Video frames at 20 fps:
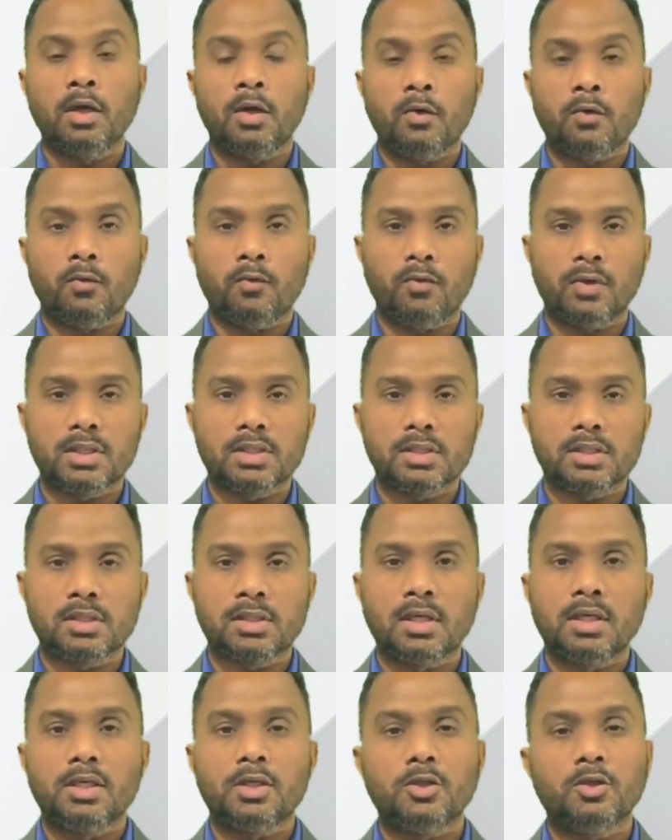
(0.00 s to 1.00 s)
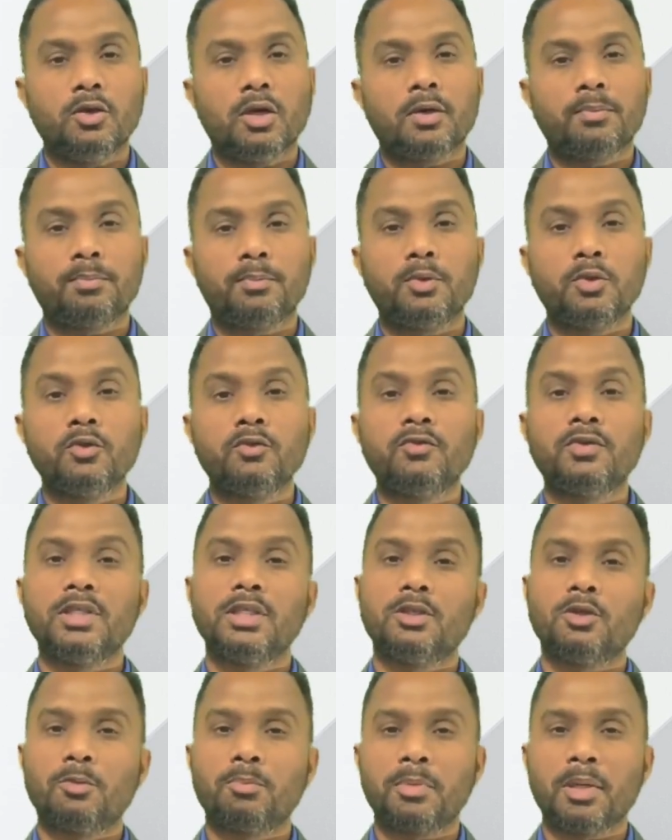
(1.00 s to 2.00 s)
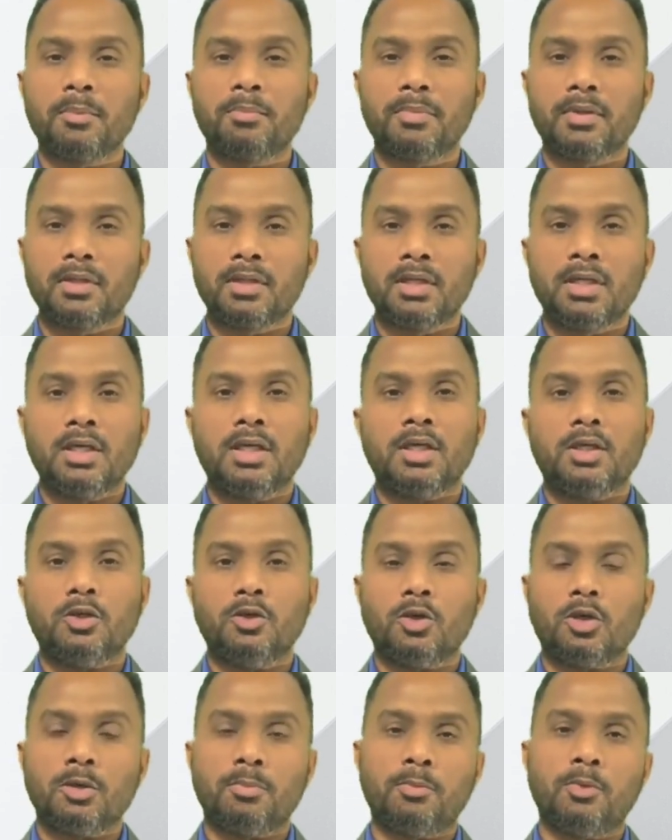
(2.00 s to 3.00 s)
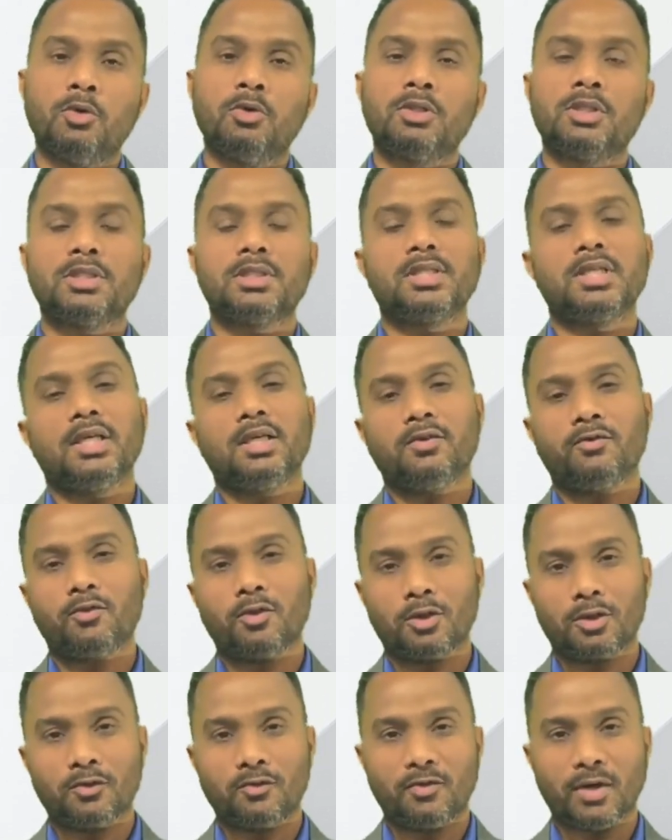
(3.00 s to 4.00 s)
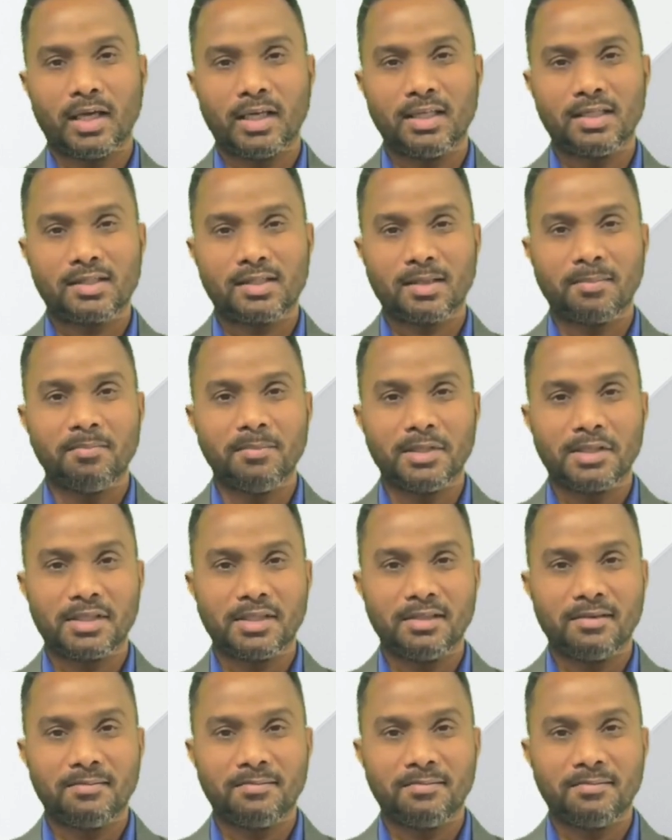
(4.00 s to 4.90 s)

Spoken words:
Once you have proofread your paper, your report is ready for the final submission.